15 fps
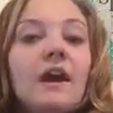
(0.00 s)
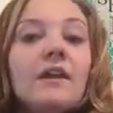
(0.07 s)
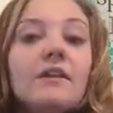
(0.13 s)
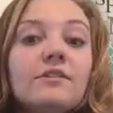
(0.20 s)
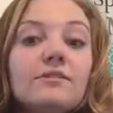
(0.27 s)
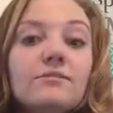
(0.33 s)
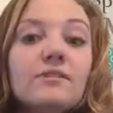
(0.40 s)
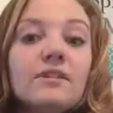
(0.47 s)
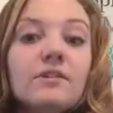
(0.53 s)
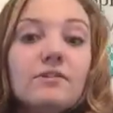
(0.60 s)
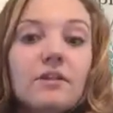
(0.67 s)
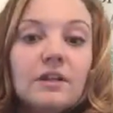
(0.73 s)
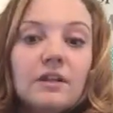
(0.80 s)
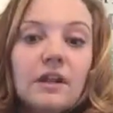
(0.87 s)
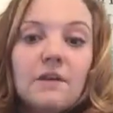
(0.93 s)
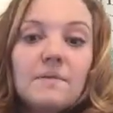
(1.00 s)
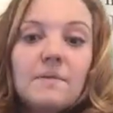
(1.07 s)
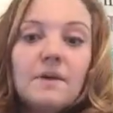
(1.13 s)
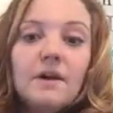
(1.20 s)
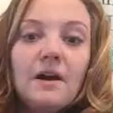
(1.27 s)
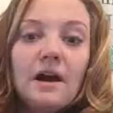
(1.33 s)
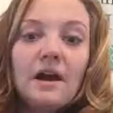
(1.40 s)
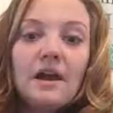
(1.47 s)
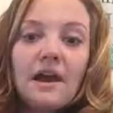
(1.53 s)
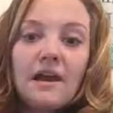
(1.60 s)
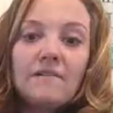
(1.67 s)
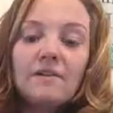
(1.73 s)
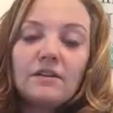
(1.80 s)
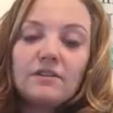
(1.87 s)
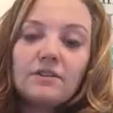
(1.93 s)
And it's a really great game. I
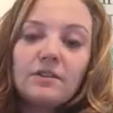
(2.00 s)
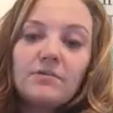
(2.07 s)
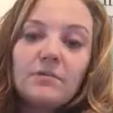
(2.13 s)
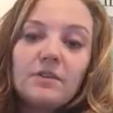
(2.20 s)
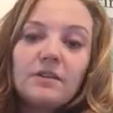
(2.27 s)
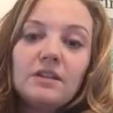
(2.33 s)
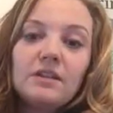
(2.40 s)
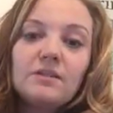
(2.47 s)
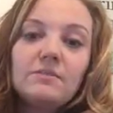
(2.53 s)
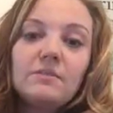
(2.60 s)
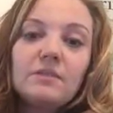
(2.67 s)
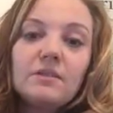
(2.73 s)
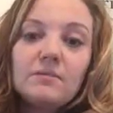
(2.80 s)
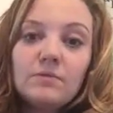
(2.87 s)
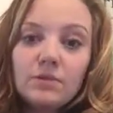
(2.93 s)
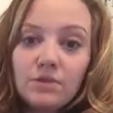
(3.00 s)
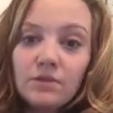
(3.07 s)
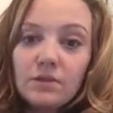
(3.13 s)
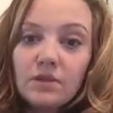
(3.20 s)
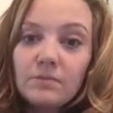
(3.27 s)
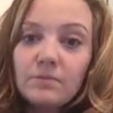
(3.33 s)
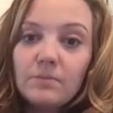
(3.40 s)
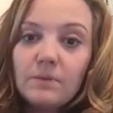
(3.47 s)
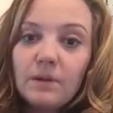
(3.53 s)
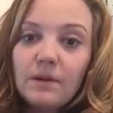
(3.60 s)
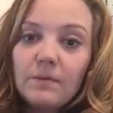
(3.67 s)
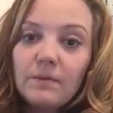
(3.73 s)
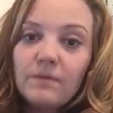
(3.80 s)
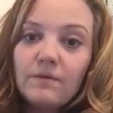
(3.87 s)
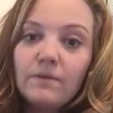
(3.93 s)
have actually played this with some students
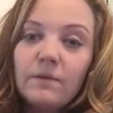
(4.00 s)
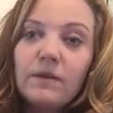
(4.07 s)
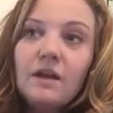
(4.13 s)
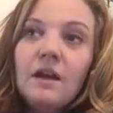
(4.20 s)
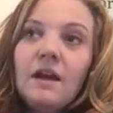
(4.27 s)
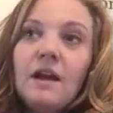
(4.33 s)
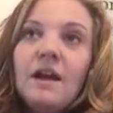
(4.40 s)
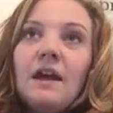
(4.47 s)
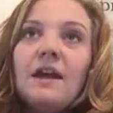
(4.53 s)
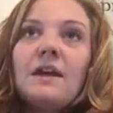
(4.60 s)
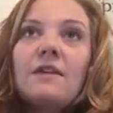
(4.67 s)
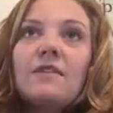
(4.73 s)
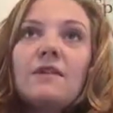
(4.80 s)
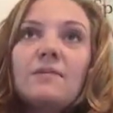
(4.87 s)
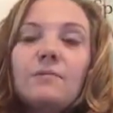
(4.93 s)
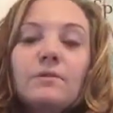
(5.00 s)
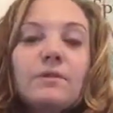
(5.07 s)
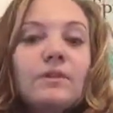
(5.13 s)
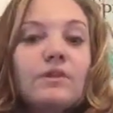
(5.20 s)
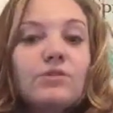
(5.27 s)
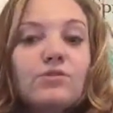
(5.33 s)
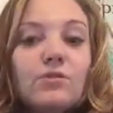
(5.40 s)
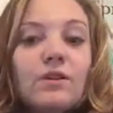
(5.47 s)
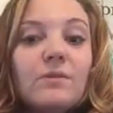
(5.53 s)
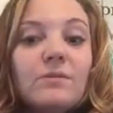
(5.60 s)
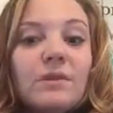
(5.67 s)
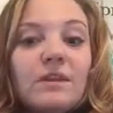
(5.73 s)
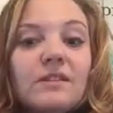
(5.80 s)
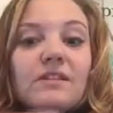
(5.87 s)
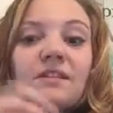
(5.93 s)
before, and they really enjoy it
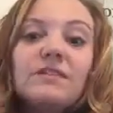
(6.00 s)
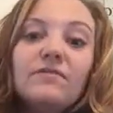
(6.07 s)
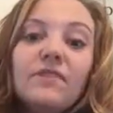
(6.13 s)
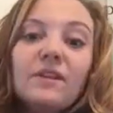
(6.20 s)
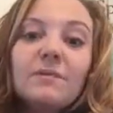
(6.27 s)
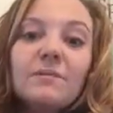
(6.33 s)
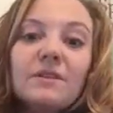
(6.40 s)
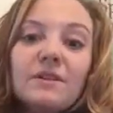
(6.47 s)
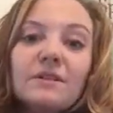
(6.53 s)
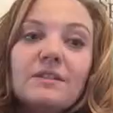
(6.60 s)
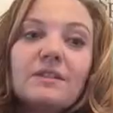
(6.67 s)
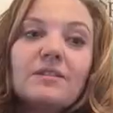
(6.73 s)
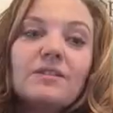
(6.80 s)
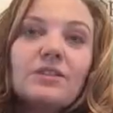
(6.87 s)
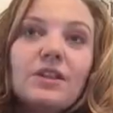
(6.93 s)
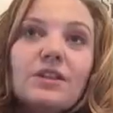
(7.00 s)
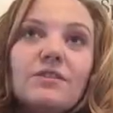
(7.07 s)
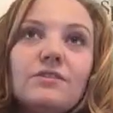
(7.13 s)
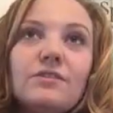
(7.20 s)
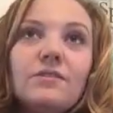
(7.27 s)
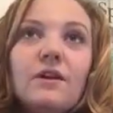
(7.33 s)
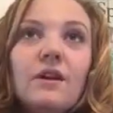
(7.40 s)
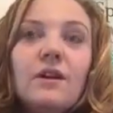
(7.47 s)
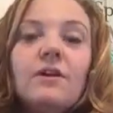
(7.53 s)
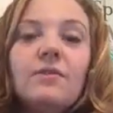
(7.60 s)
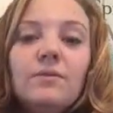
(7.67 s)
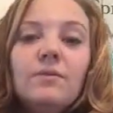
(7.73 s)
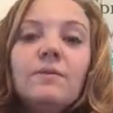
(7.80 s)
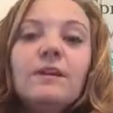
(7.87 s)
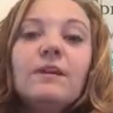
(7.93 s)
because it's fun, because it's a challenge of,
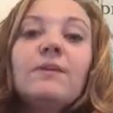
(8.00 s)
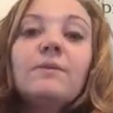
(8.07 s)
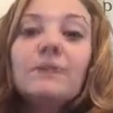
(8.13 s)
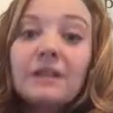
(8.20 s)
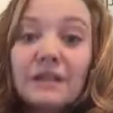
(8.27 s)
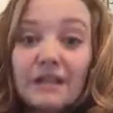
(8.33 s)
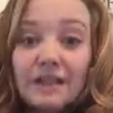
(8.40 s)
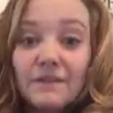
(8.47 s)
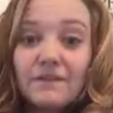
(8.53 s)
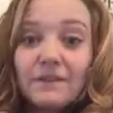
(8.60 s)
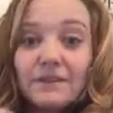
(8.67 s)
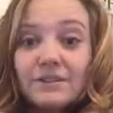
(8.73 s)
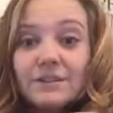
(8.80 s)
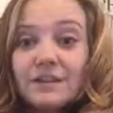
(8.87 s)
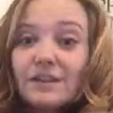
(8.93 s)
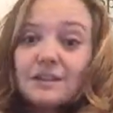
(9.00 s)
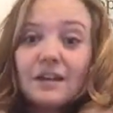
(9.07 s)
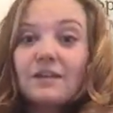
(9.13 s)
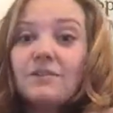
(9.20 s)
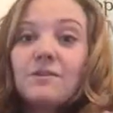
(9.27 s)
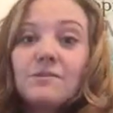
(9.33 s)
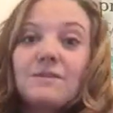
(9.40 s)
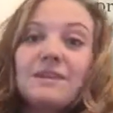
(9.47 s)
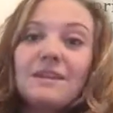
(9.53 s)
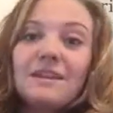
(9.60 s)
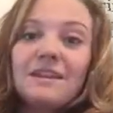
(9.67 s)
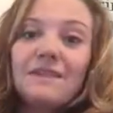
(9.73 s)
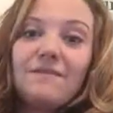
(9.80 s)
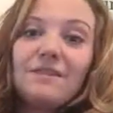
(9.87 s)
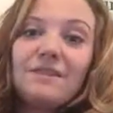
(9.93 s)
"Oh, I don't want to get the fiddlestick, I don't want to
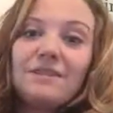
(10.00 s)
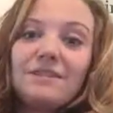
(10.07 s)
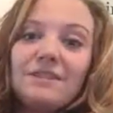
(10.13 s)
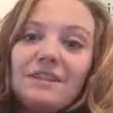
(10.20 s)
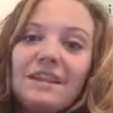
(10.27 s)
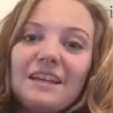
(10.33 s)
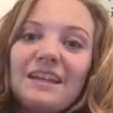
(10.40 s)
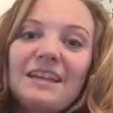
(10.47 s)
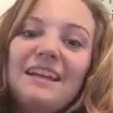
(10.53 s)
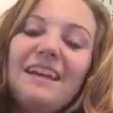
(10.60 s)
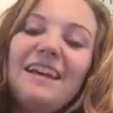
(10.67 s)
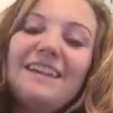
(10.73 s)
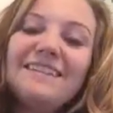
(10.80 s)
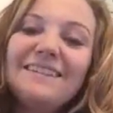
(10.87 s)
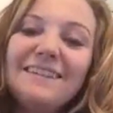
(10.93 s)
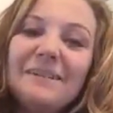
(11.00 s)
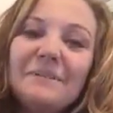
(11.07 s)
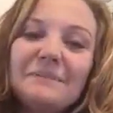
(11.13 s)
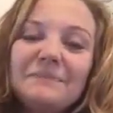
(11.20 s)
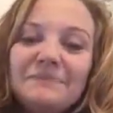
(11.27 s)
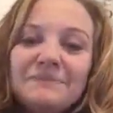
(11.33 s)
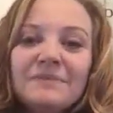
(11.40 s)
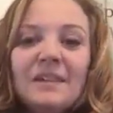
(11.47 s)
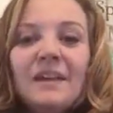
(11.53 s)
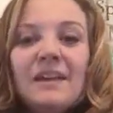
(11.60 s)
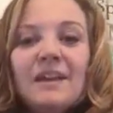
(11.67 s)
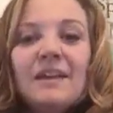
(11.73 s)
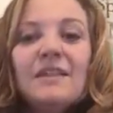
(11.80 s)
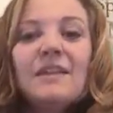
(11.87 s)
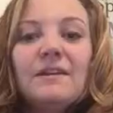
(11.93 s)
get the fiddlestick." And so
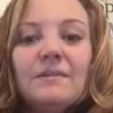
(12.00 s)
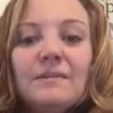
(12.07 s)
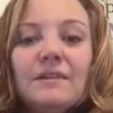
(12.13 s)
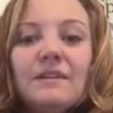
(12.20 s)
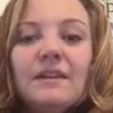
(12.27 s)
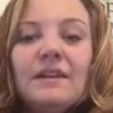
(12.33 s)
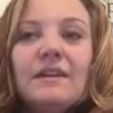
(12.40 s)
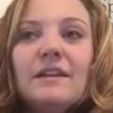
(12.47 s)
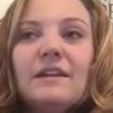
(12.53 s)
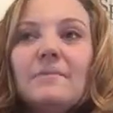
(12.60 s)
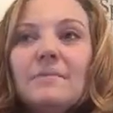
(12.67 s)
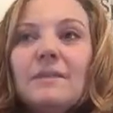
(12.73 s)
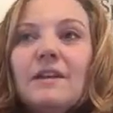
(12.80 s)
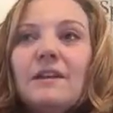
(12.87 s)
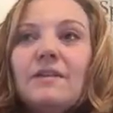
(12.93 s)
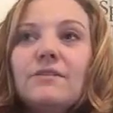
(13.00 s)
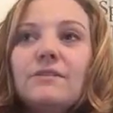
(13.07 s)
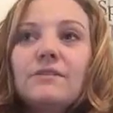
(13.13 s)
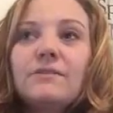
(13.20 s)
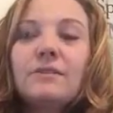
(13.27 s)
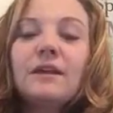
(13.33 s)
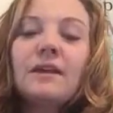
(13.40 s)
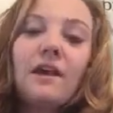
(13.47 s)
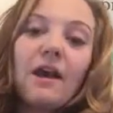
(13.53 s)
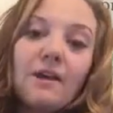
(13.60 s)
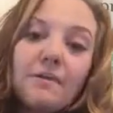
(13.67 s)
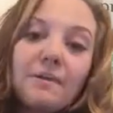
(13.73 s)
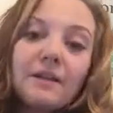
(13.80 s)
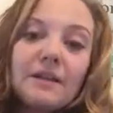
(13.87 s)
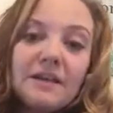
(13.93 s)
they really like it, and they also are like,
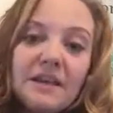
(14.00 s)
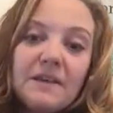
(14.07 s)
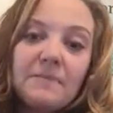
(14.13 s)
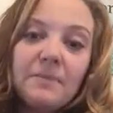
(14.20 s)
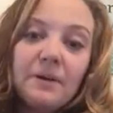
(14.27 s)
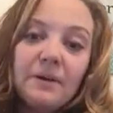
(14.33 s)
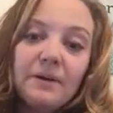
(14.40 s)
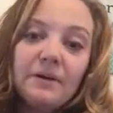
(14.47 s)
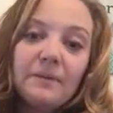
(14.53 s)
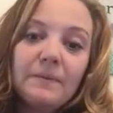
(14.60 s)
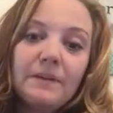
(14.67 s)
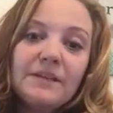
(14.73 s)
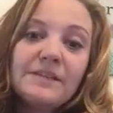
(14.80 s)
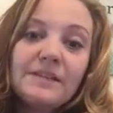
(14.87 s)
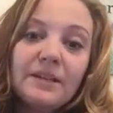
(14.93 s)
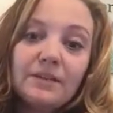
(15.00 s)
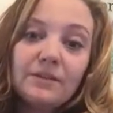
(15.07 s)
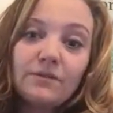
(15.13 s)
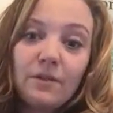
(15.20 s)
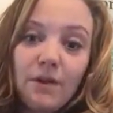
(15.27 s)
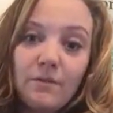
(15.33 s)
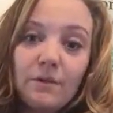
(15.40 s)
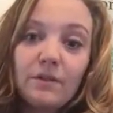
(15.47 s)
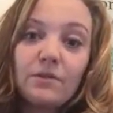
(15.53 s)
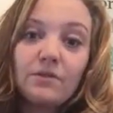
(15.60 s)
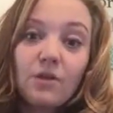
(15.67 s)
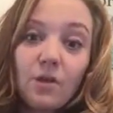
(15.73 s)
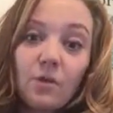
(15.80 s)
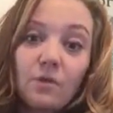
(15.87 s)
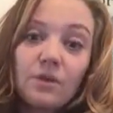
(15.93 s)
"I want to keep my stick, so I better
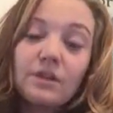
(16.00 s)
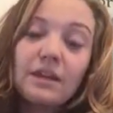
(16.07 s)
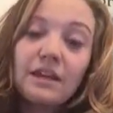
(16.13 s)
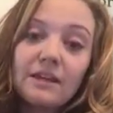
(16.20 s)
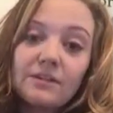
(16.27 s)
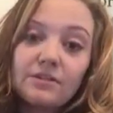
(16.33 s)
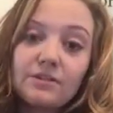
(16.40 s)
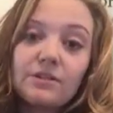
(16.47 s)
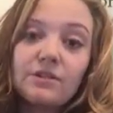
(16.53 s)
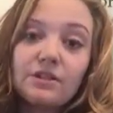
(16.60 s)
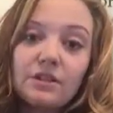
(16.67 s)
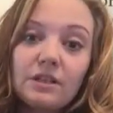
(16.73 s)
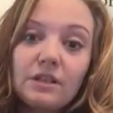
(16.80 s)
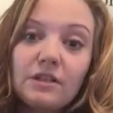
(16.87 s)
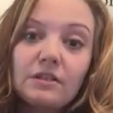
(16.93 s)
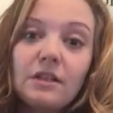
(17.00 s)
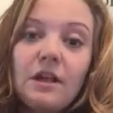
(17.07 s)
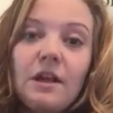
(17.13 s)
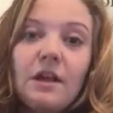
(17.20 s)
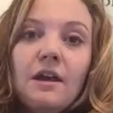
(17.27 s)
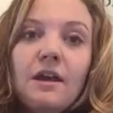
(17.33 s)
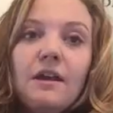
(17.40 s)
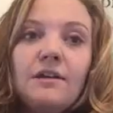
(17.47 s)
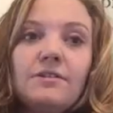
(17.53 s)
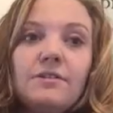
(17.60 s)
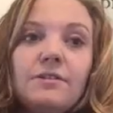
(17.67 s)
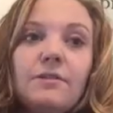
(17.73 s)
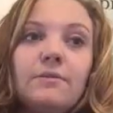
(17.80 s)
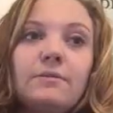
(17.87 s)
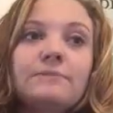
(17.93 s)
know what the answer is to this." And
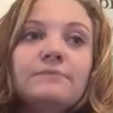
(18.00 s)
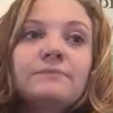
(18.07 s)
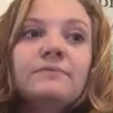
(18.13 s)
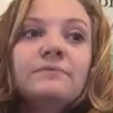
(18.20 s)
so